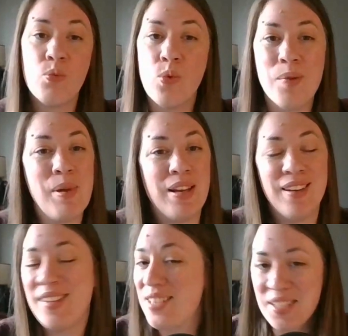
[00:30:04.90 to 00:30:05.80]

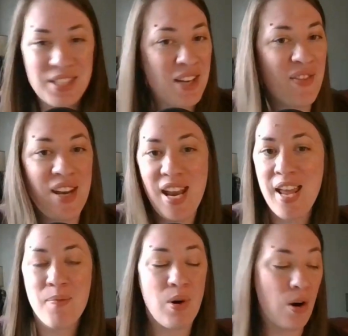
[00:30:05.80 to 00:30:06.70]
woman, it doesn't even
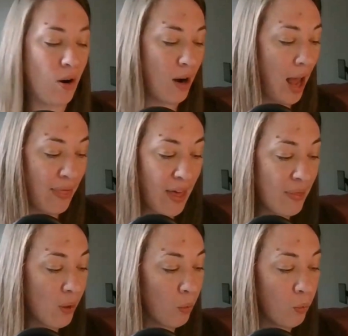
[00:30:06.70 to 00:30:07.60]
name her, and
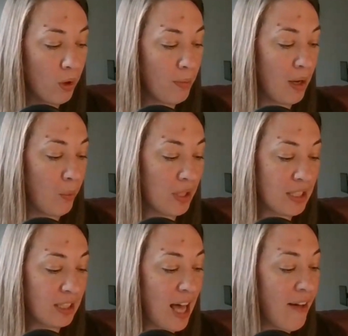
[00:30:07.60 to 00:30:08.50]
then the woman
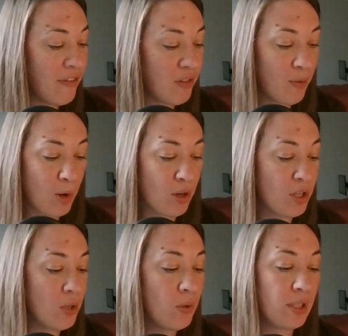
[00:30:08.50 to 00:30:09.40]
was left from her
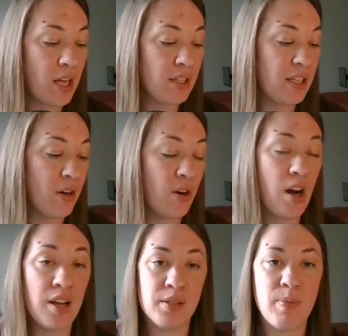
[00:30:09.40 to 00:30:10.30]
2 sons and
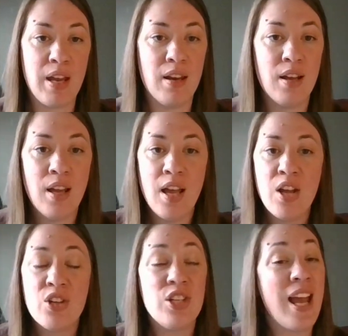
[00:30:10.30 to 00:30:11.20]
her husband.
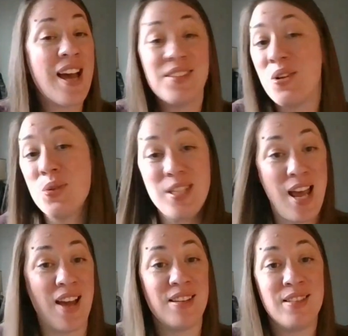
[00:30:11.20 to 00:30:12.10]
She has no
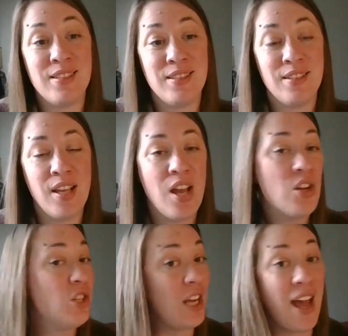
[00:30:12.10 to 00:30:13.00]
status.
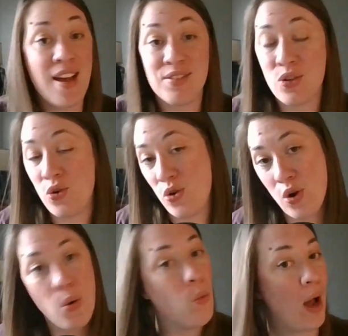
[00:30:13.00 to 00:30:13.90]
She has
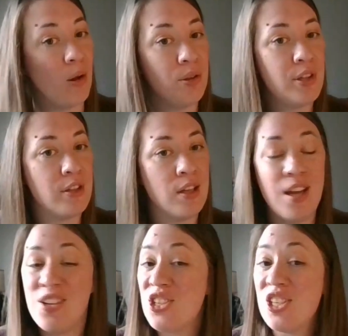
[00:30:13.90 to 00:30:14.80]
no wealth.
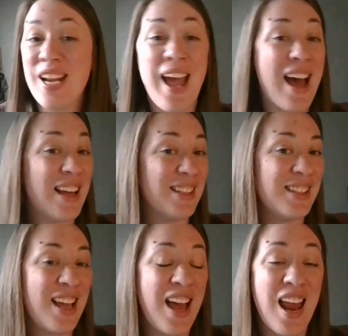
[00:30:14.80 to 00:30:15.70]
She
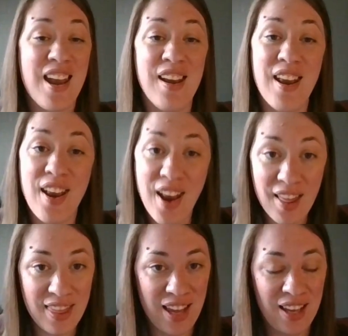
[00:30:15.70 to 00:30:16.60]
has
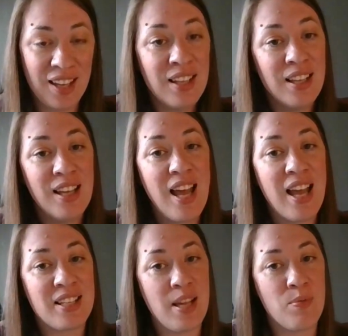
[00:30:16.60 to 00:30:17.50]
nothing
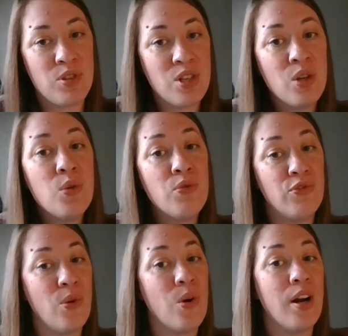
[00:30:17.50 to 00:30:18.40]
except 2
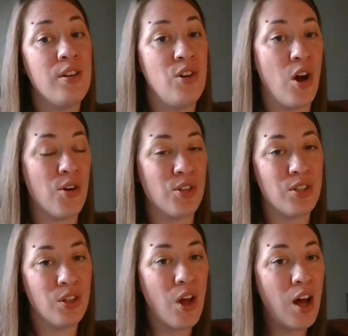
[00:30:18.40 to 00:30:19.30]
foreign
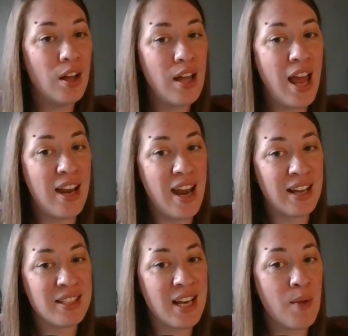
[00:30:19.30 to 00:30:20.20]
daughters-in-law. And
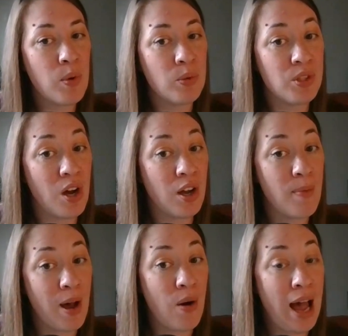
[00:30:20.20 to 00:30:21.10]
next time we will talk
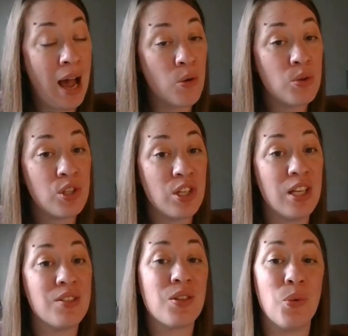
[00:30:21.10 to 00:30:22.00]
about
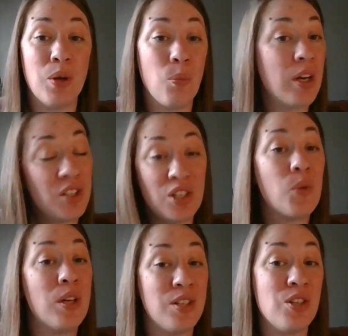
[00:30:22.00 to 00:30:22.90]
what is she
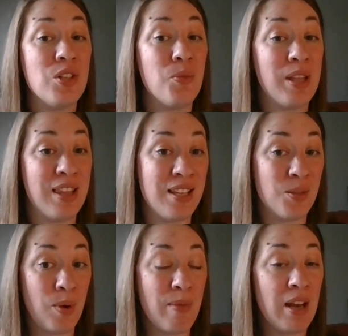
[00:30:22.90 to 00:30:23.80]
going to do with
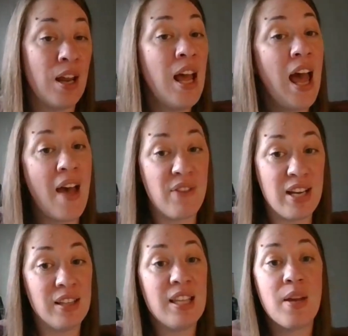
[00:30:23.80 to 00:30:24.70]
these women?
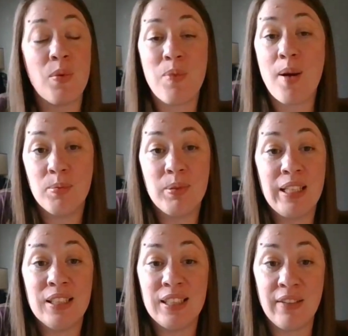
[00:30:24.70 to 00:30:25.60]
Evidently, they were
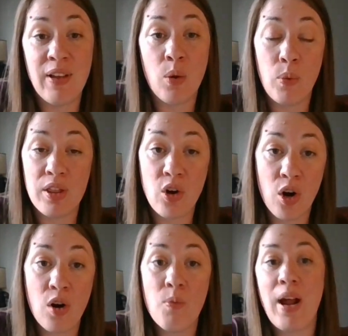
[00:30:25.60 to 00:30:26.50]
probably living with
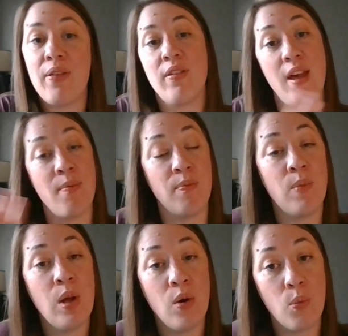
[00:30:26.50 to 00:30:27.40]
her rather than